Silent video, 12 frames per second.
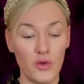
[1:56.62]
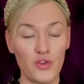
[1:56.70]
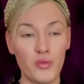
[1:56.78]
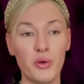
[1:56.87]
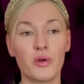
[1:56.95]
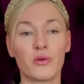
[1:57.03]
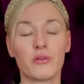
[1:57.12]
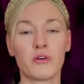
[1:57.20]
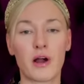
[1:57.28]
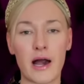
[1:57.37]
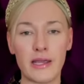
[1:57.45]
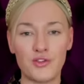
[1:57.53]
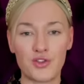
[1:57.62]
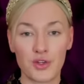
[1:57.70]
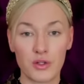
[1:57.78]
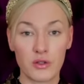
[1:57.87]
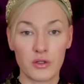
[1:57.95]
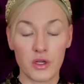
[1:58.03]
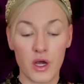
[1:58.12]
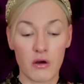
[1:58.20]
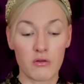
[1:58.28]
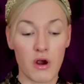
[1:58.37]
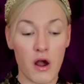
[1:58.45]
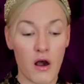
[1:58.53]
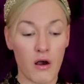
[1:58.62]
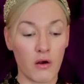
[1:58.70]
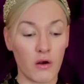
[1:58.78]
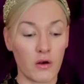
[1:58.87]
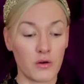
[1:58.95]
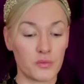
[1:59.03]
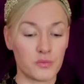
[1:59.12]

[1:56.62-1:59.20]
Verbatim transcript: to put right a wrong.